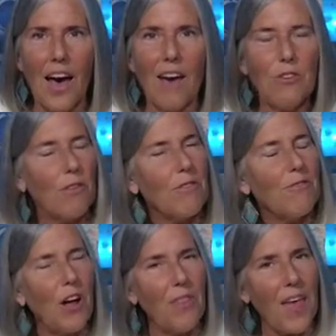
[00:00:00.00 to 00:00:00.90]
Have you ever
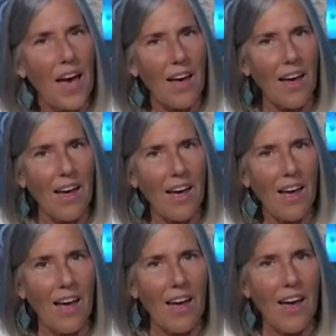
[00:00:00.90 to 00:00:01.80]
felt that?
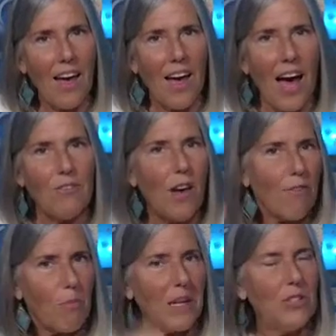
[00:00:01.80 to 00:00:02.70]
Have you
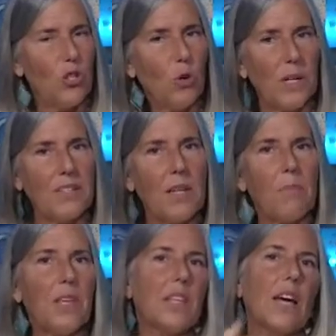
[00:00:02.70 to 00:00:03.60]
ever been doing
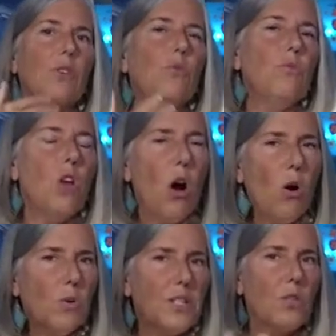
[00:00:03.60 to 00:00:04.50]
something that you
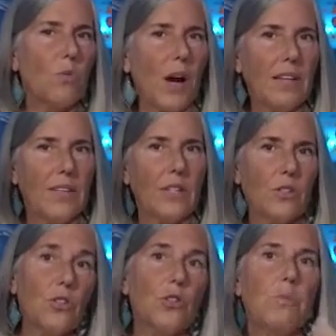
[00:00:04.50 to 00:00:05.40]
know is the right thing
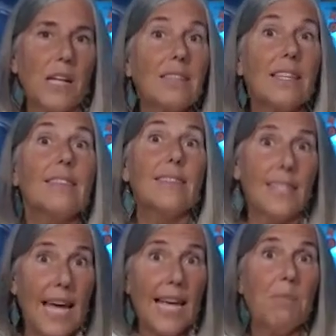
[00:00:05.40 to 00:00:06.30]
to do, but at the
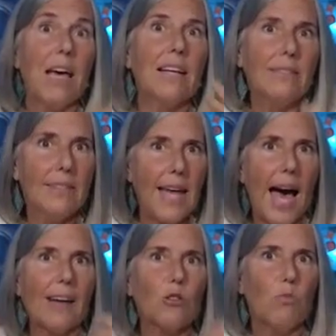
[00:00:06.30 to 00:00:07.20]
same
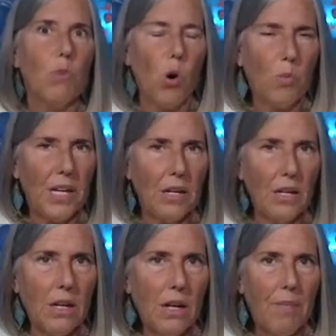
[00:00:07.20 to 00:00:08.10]
exact moment
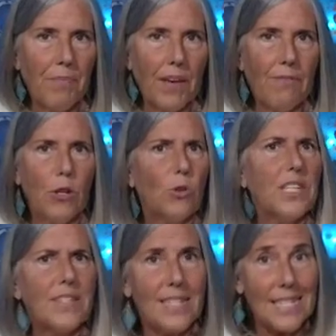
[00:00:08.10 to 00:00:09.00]
feel
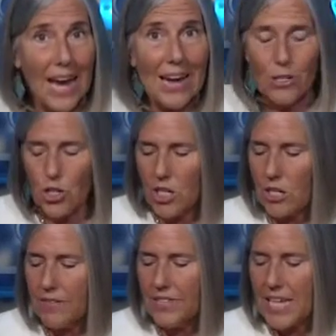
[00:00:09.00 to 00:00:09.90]
this tension
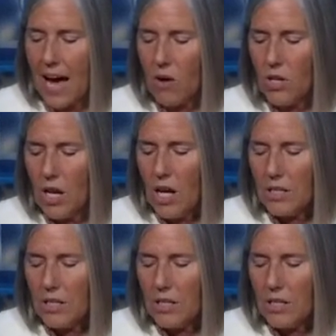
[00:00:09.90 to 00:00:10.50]
of doubt?